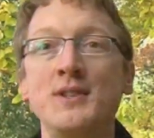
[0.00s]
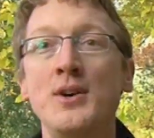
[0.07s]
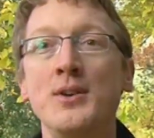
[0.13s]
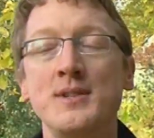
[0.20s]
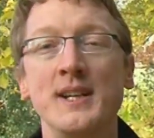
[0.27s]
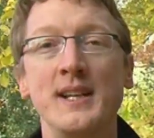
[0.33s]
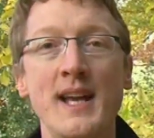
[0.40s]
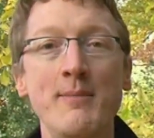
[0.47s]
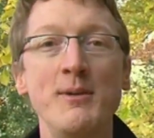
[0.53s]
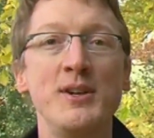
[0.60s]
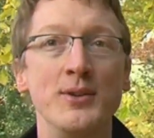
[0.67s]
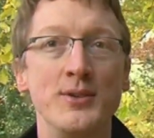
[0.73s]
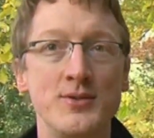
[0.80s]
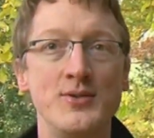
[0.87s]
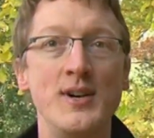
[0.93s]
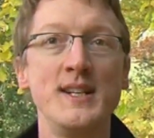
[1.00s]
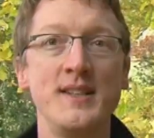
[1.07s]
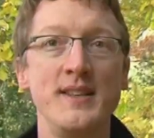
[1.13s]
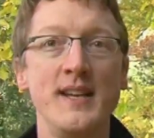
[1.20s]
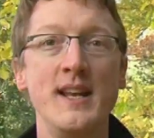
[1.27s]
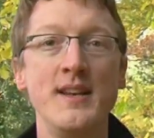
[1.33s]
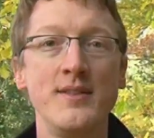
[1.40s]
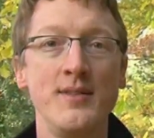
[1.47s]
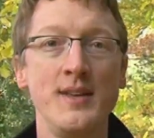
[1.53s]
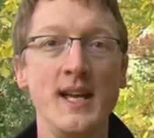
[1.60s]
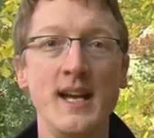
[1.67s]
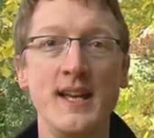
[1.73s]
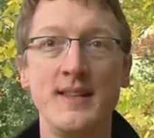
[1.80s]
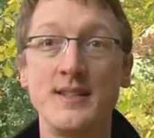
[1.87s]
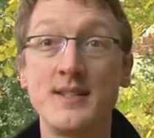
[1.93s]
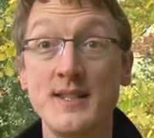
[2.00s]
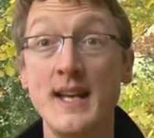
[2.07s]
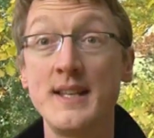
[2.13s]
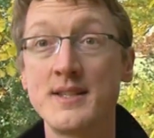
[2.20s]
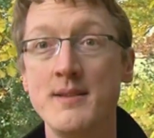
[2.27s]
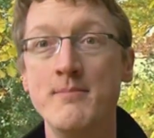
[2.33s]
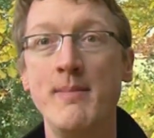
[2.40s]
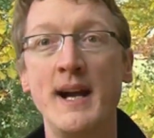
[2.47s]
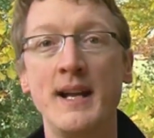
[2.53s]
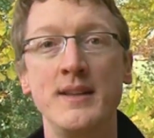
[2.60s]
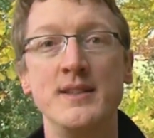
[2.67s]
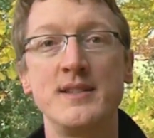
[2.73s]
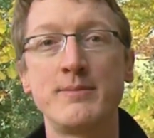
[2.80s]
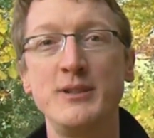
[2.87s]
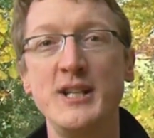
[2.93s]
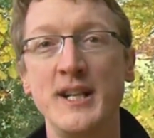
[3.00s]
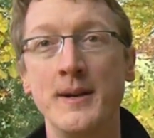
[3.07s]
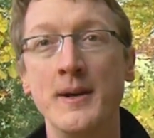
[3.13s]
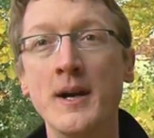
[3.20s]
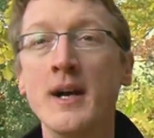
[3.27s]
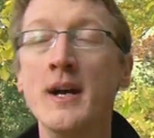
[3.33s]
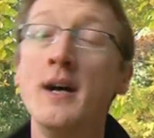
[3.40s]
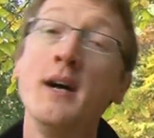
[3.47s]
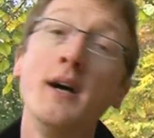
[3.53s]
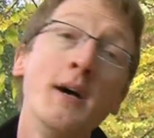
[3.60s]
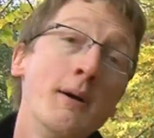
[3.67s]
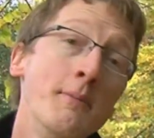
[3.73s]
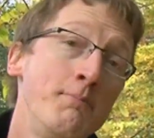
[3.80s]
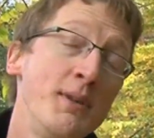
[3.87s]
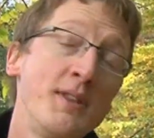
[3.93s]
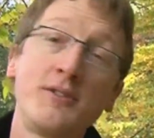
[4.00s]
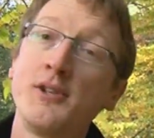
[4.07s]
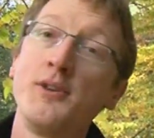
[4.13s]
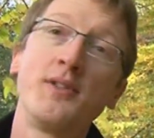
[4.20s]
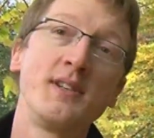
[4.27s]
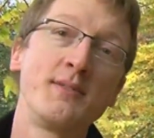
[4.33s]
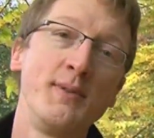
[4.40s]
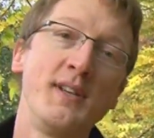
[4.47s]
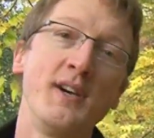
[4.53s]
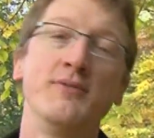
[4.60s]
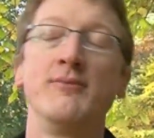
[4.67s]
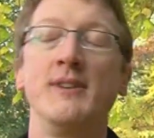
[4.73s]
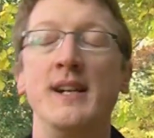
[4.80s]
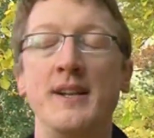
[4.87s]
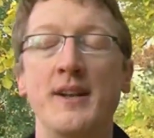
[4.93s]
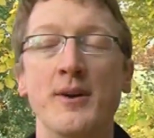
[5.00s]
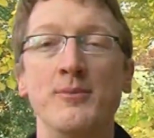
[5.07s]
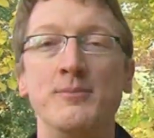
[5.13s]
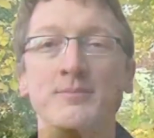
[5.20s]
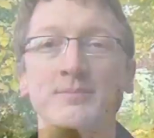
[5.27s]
of toxic chemicals right at the end of the year that sets them back in the spring. But the truth is, we don't really know.